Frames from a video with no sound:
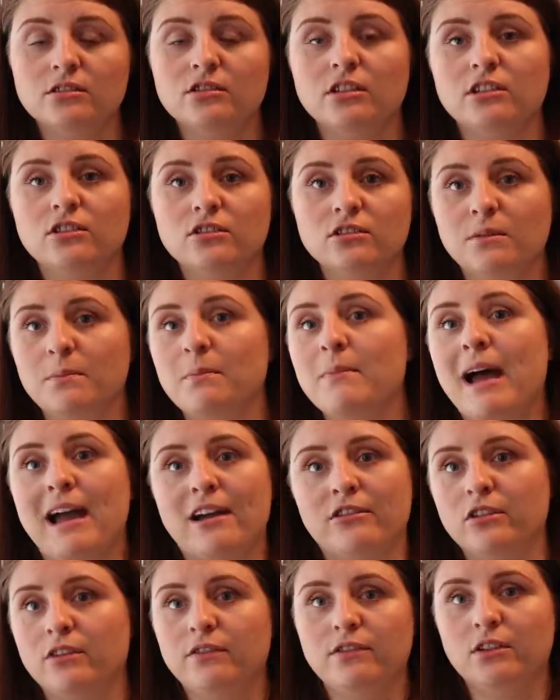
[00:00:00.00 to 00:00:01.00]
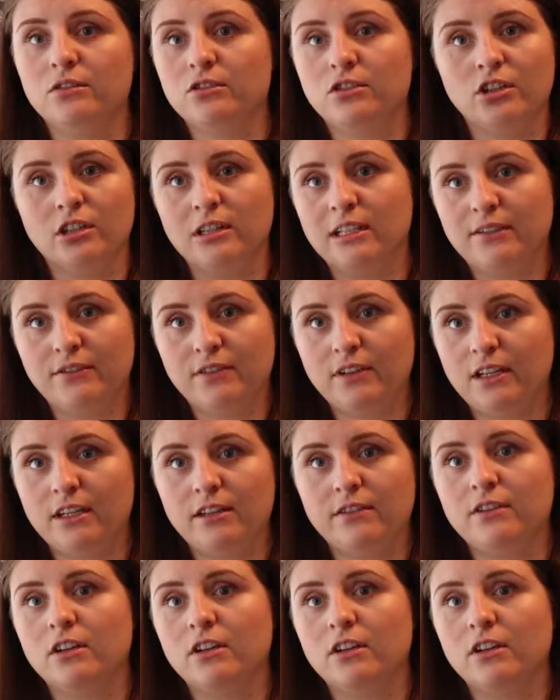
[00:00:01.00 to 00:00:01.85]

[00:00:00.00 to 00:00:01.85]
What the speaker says: so it doesn't matter if you don't live here,